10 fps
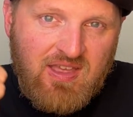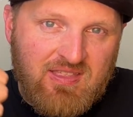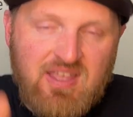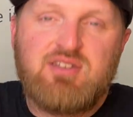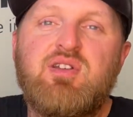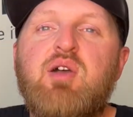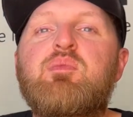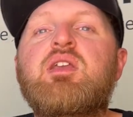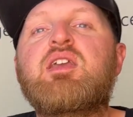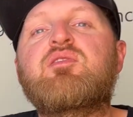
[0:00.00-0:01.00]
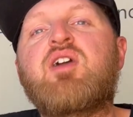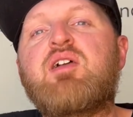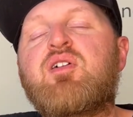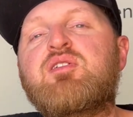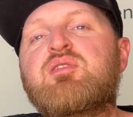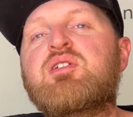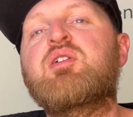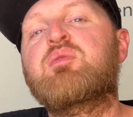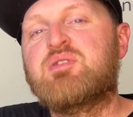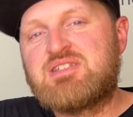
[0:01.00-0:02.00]
Thanks for helping me hit 500.
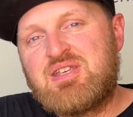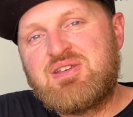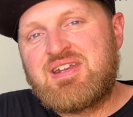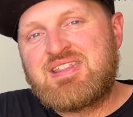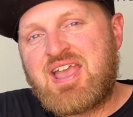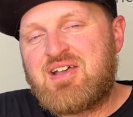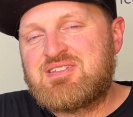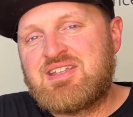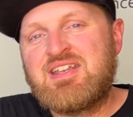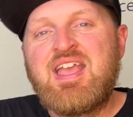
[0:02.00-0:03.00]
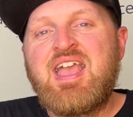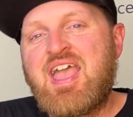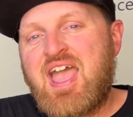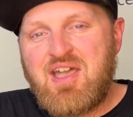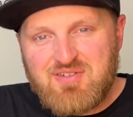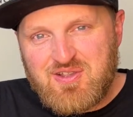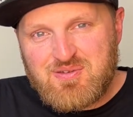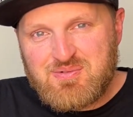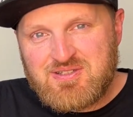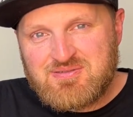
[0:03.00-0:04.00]
We'll see you at 1,000. Have a
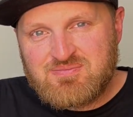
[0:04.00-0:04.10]
good one.